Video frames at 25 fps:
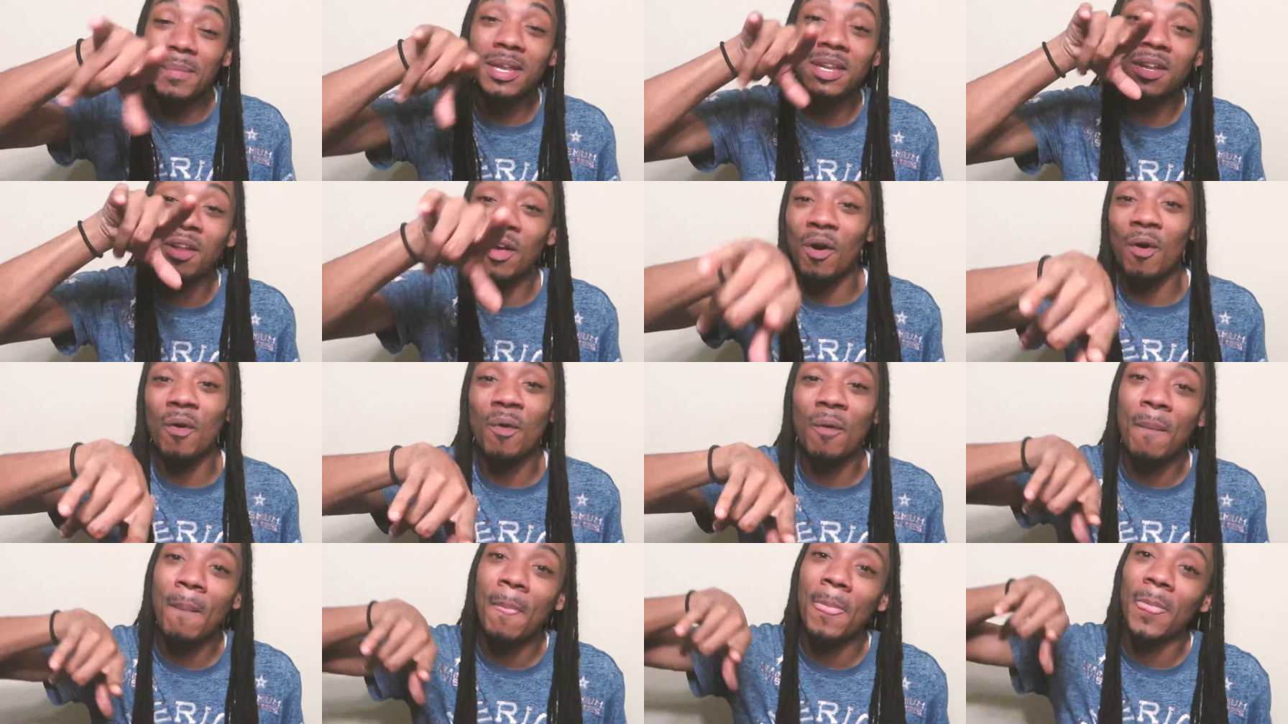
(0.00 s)

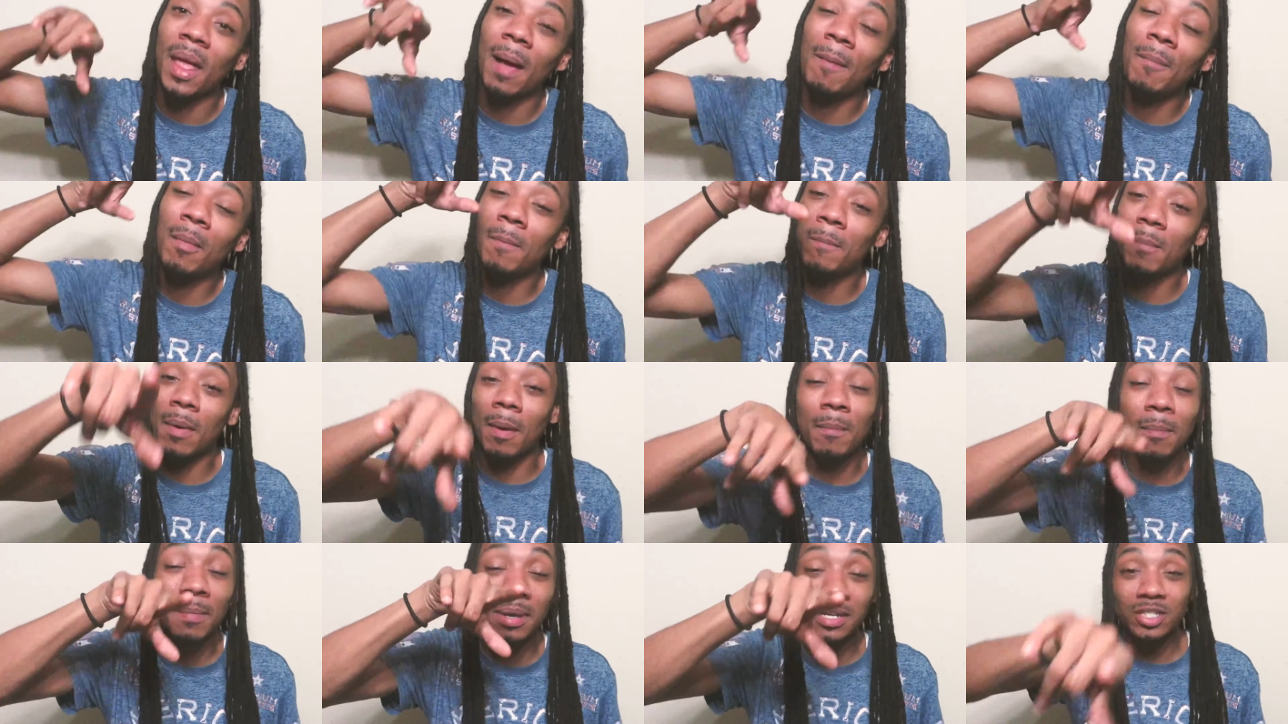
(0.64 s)
know, I'm gonna, I'm
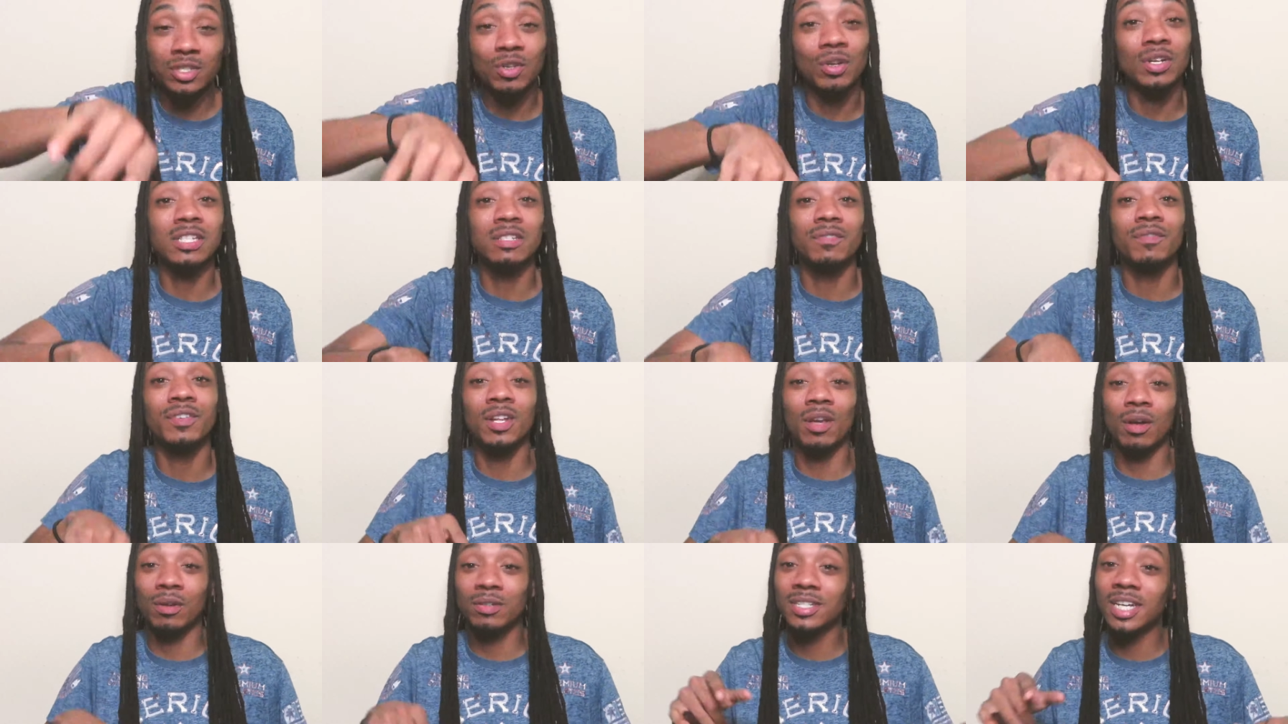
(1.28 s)
gonna make sure these
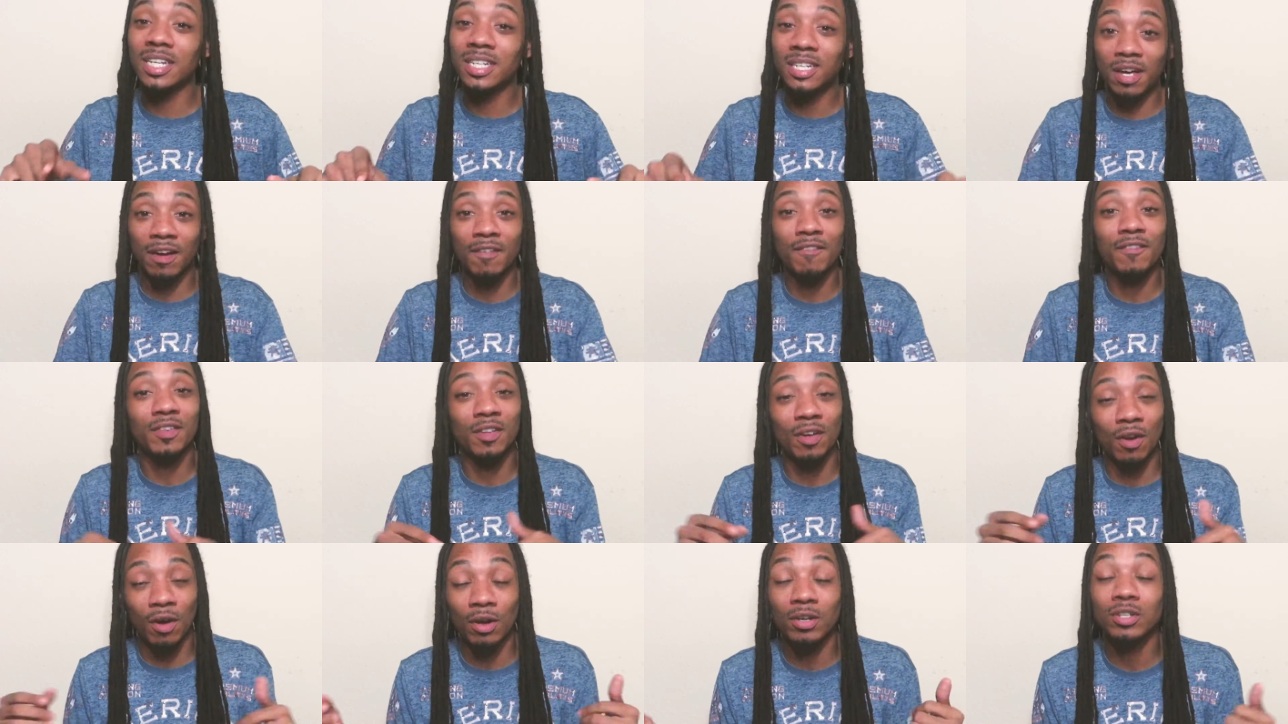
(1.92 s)
videos get done
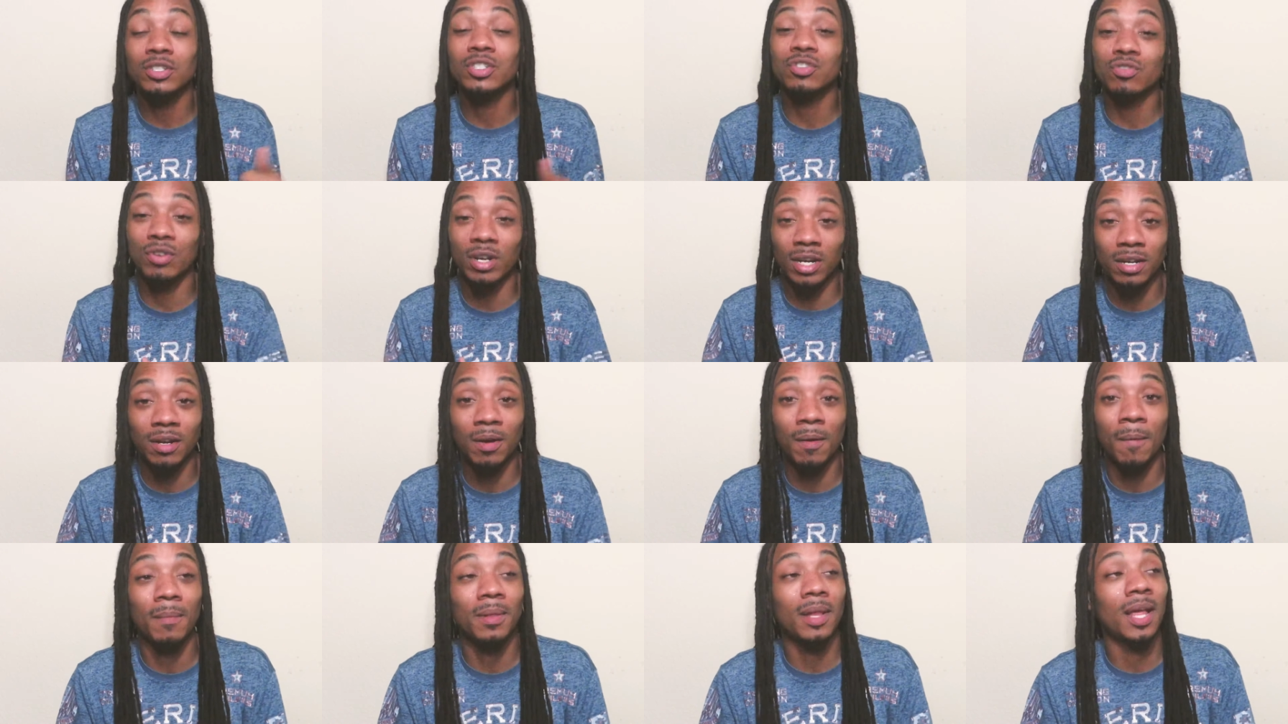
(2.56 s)
for y'all straight up.